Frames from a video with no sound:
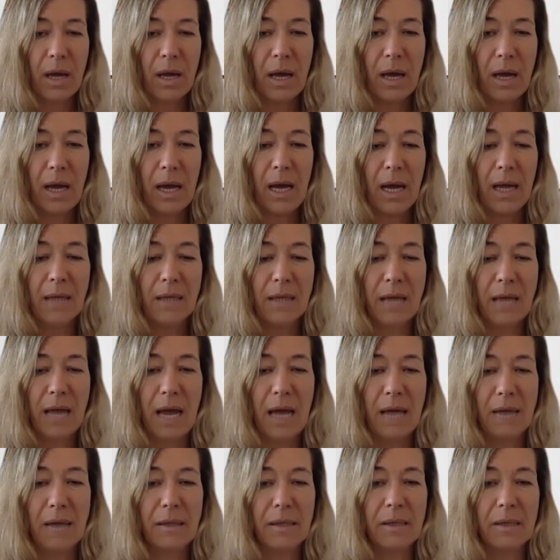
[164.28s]
And
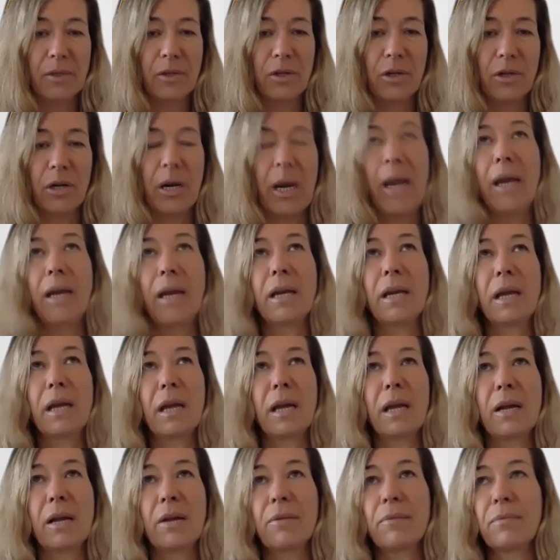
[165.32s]
that is
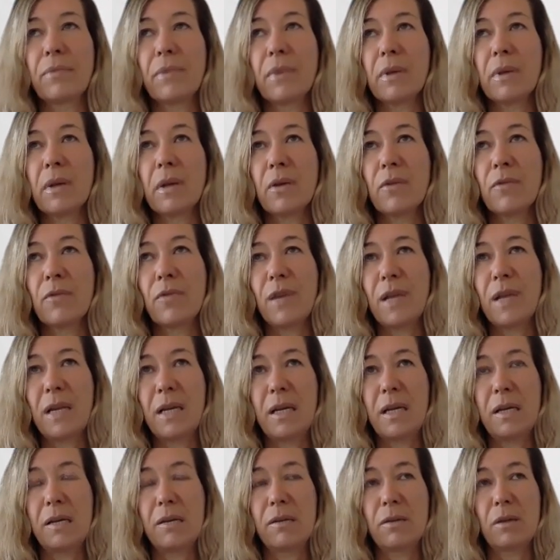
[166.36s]
creating
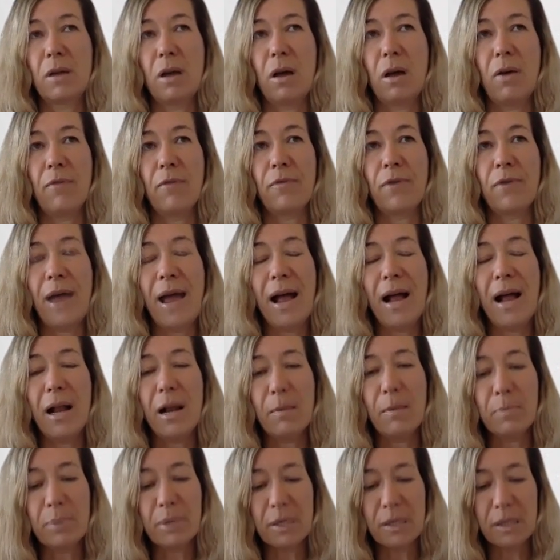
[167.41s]
feelings of
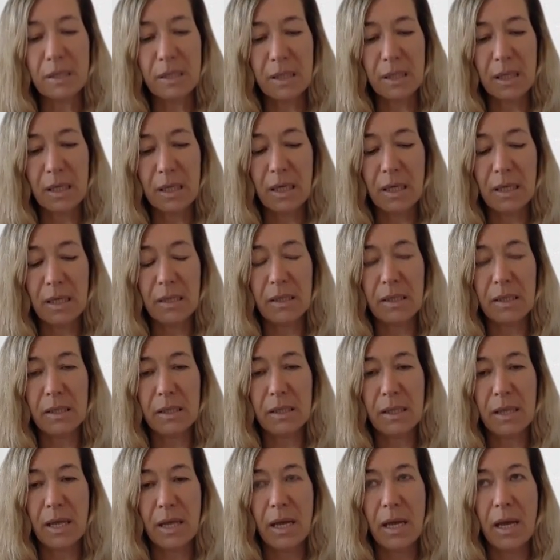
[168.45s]

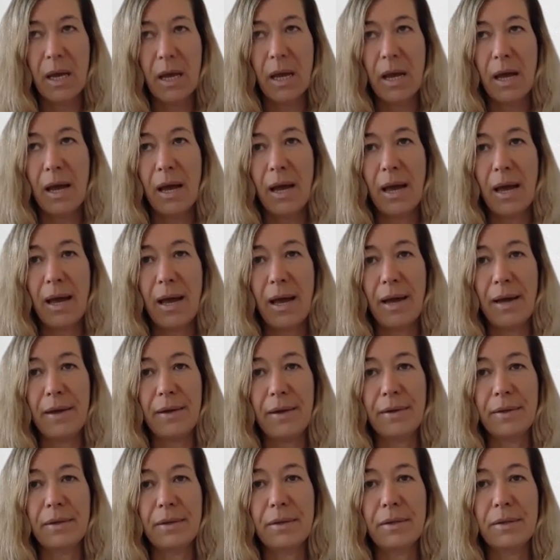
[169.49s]
helplessness,
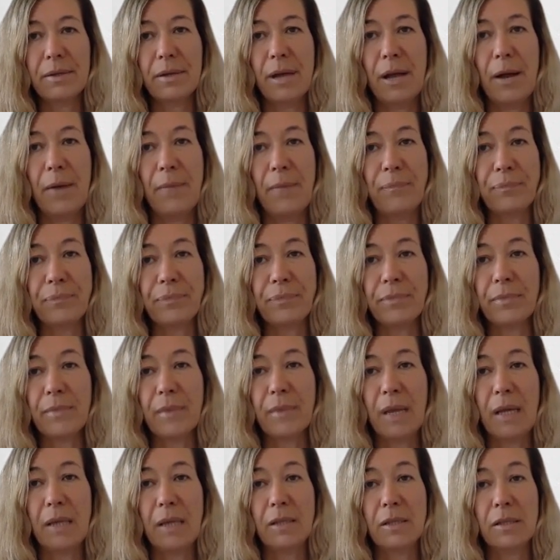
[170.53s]
and
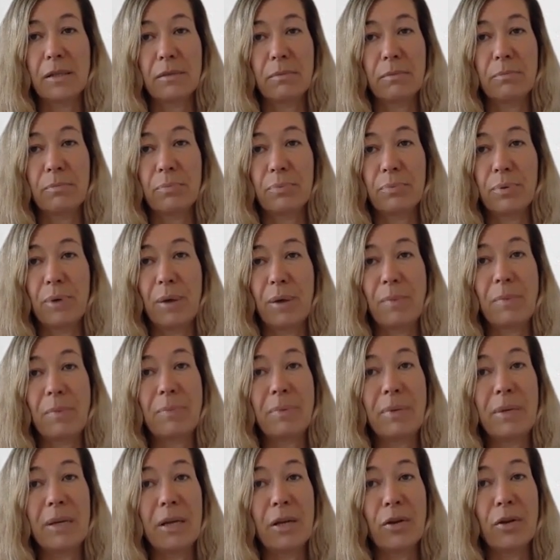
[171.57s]
it's
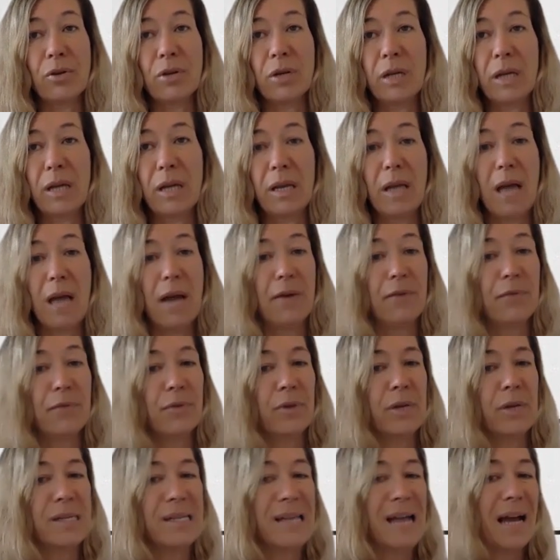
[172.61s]
probably usually a lot of
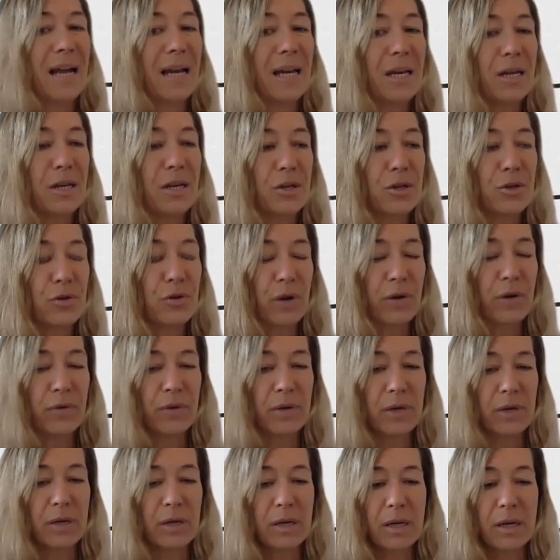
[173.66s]

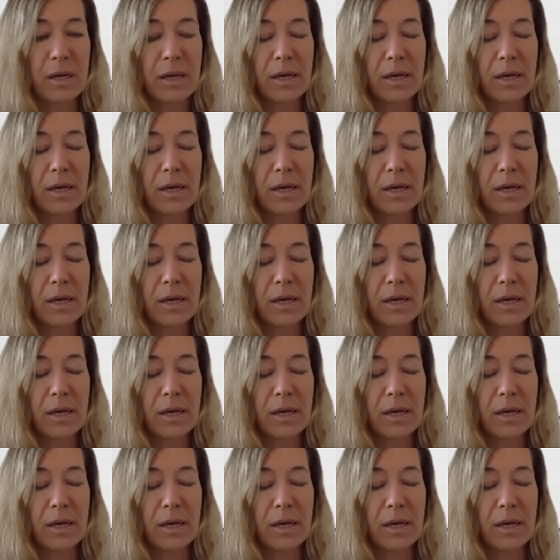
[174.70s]
anxiety-driven,